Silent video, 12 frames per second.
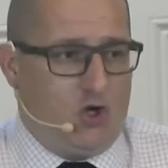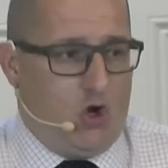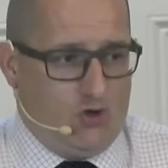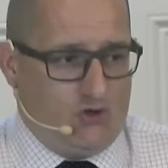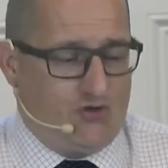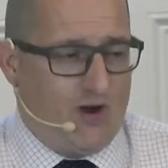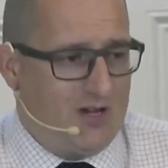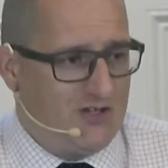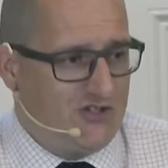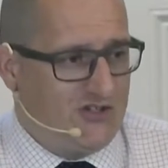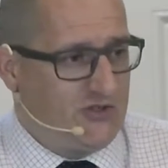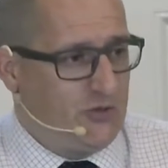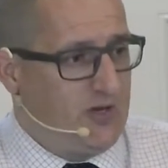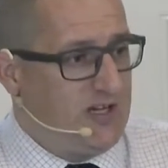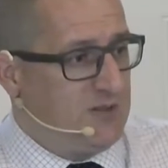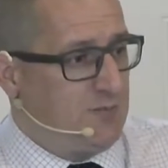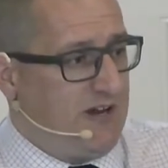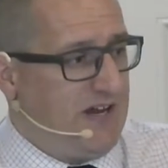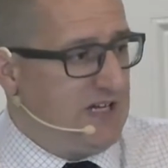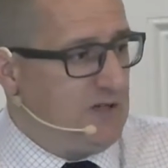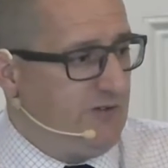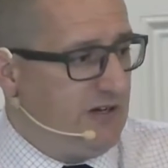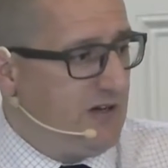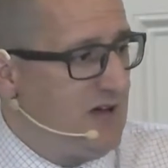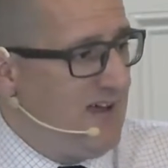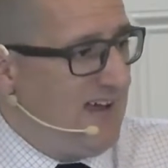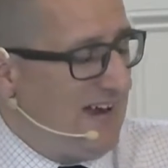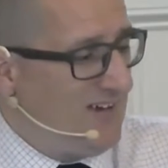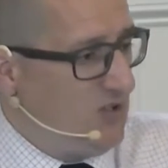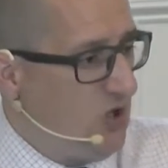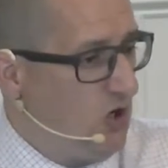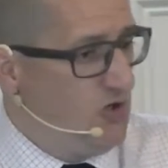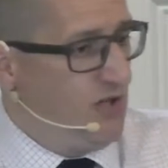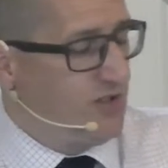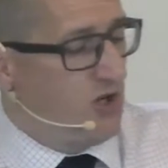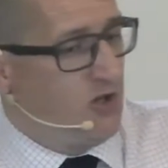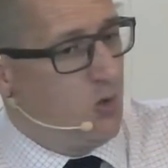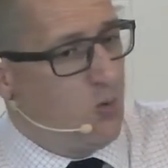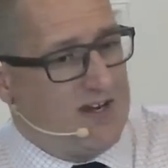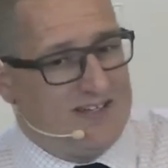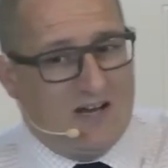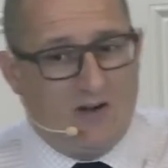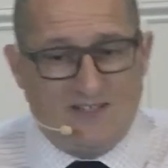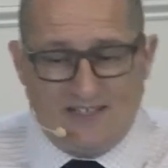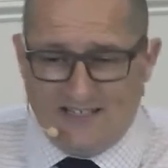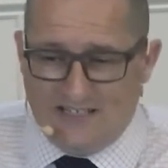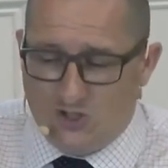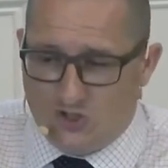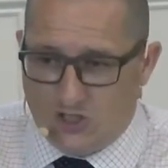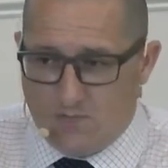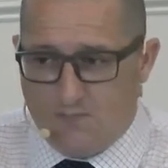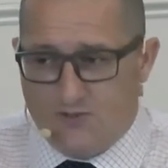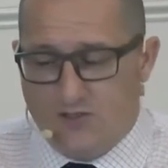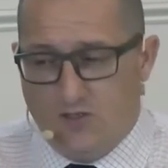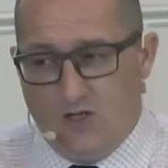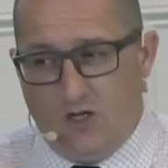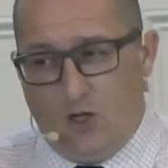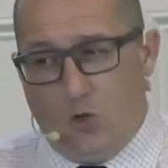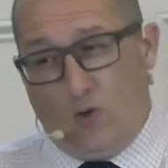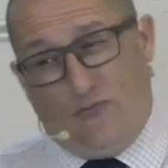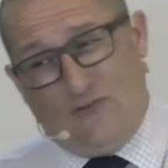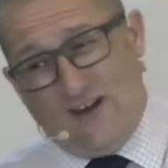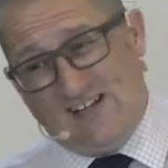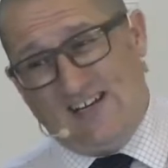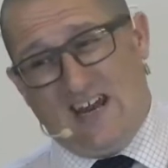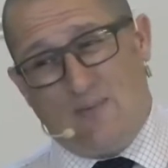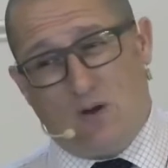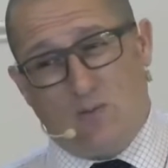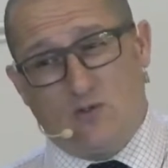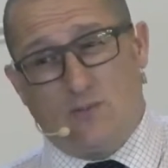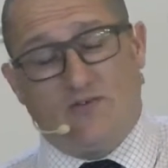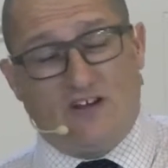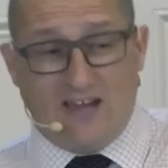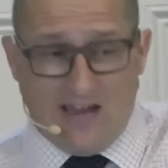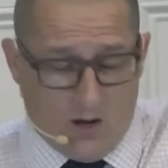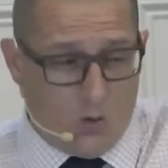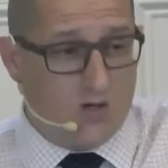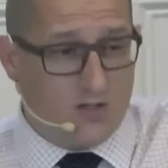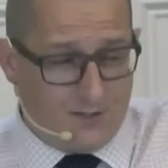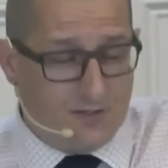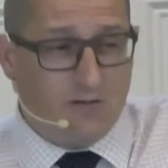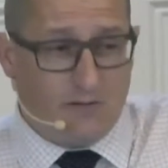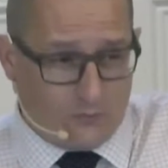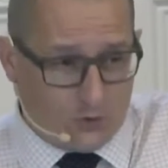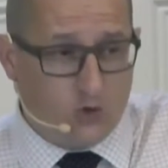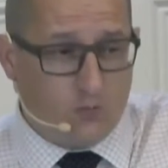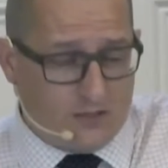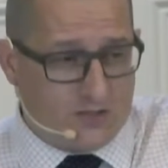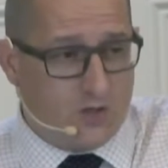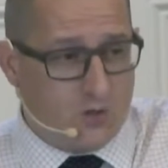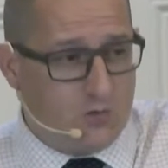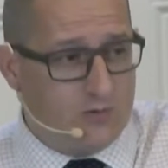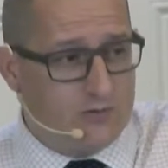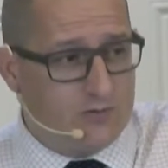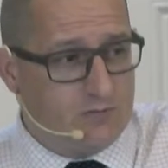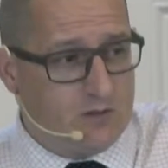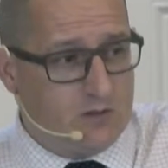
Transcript: contrast to his behavior and conduct on the way down into Egypt, where frankly Abraham was a bit of a coward, if truth be told,